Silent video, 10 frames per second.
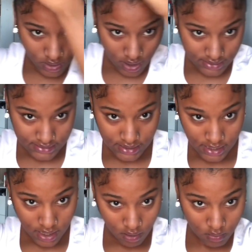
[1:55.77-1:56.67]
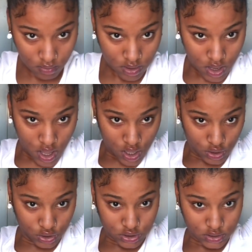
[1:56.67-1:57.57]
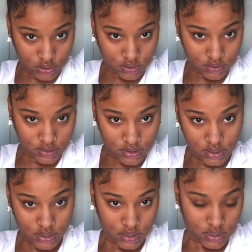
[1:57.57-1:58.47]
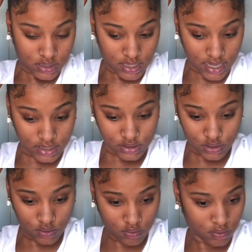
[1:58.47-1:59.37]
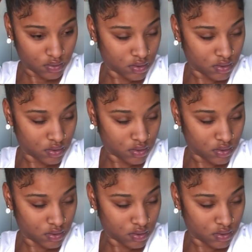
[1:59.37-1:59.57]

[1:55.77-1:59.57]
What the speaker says: that are sticking out, you just like so.